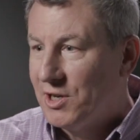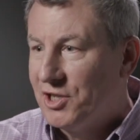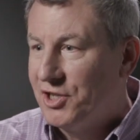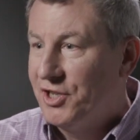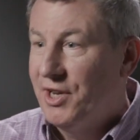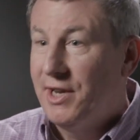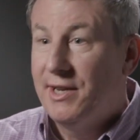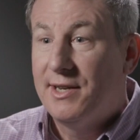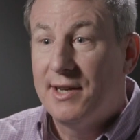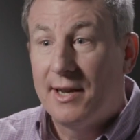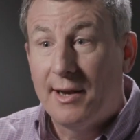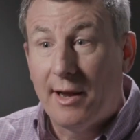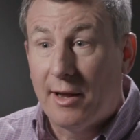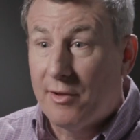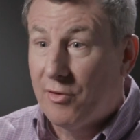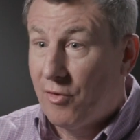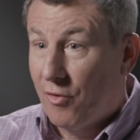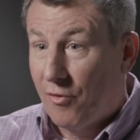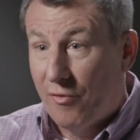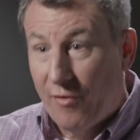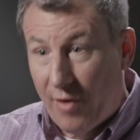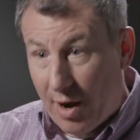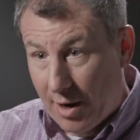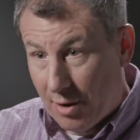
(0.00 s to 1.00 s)
what she did
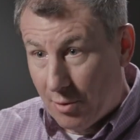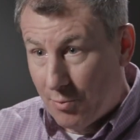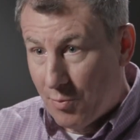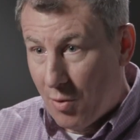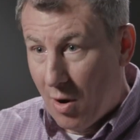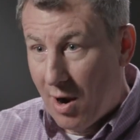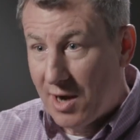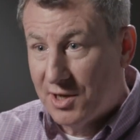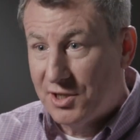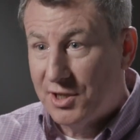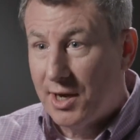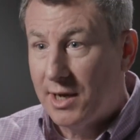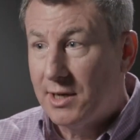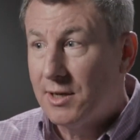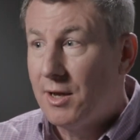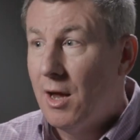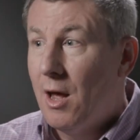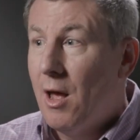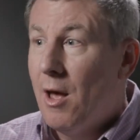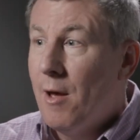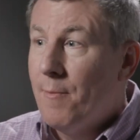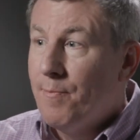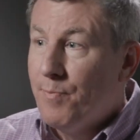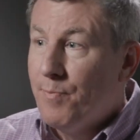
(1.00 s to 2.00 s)
as her final project